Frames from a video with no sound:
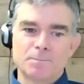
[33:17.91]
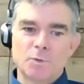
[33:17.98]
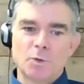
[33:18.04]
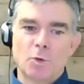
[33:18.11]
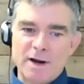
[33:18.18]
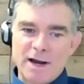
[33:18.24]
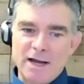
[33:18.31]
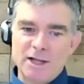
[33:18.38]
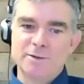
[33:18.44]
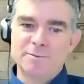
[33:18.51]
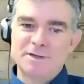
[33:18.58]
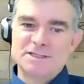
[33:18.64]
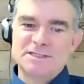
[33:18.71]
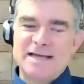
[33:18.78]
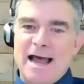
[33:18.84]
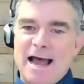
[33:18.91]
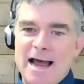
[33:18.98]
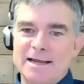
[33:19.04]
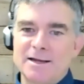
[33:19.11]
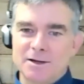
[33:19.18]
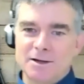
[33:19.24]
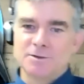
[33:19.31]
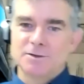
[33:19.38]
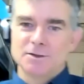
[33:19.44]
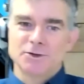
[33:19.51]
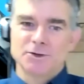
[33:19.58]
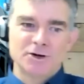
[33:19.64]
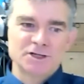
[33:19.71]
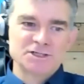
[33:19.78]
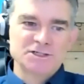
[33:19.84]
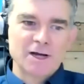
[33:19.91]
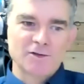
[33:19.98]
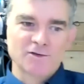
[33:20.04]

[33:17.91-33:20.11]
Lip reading: or elements to hacking learning style.